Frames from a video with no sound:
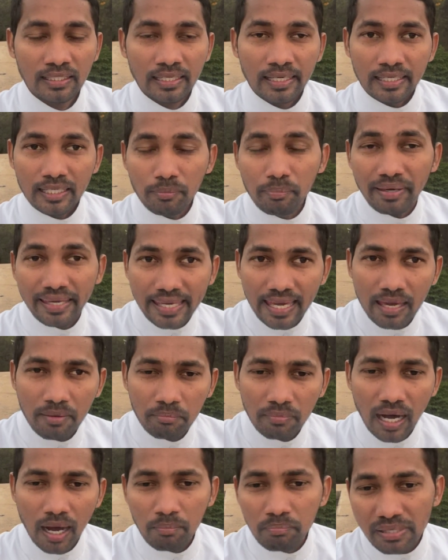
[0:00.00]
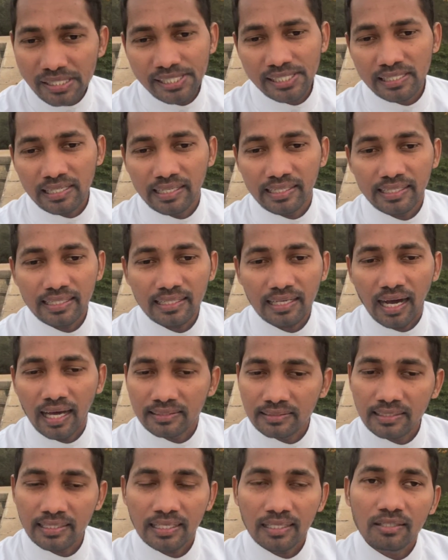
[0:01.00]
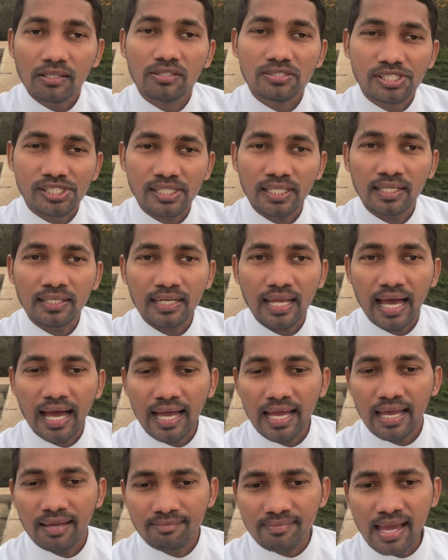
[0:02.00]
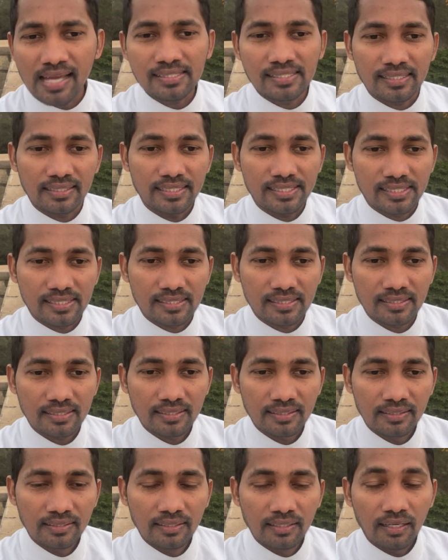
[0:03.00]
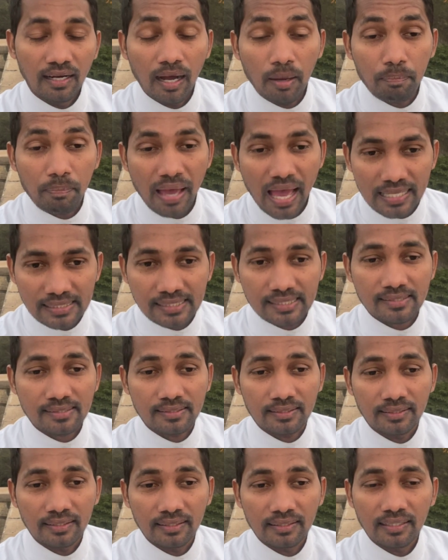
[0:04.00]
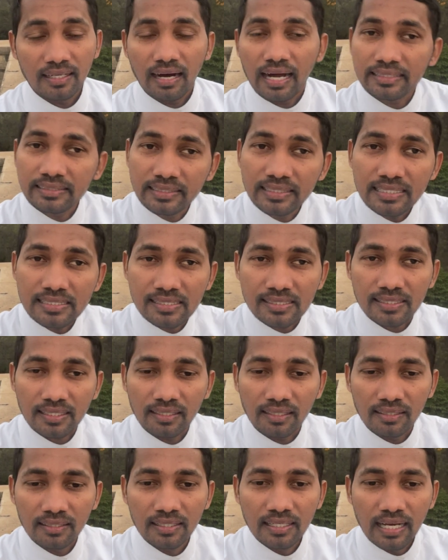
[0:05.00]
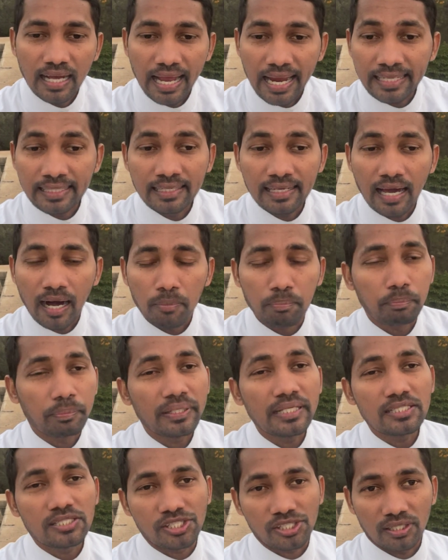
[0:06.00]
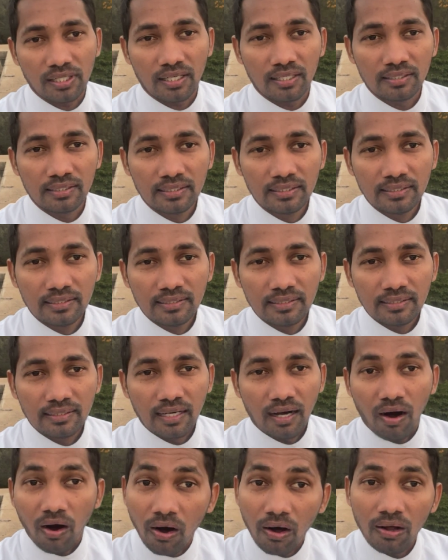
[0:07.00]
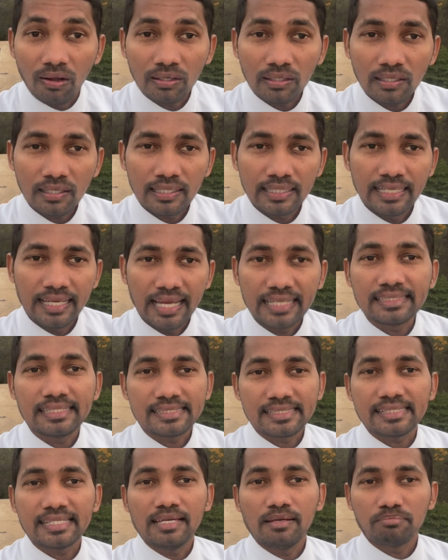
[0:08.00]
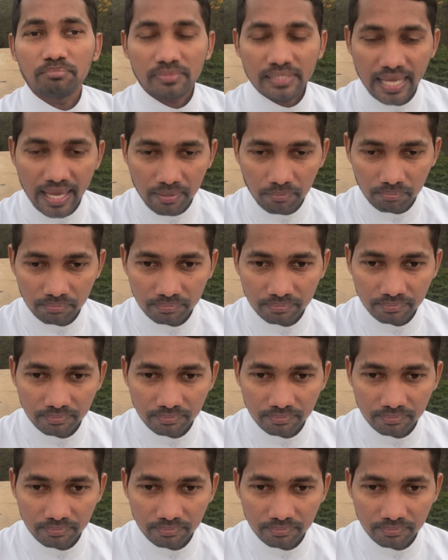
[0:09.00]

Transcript: He became a missionary, a theologian, an evangelist, a pastor, a teacher, and a preacher, all at the same time.